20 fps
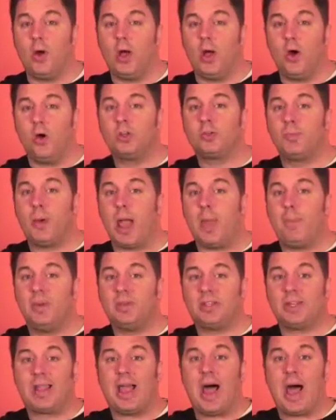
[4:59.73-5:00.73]
a hose pipe
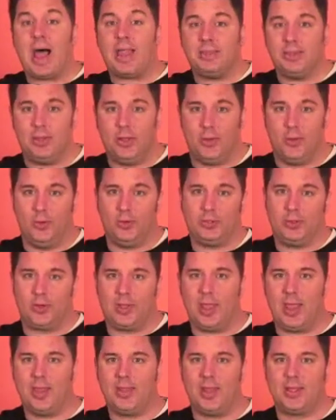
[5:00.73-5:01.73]
is a garden hose, okay?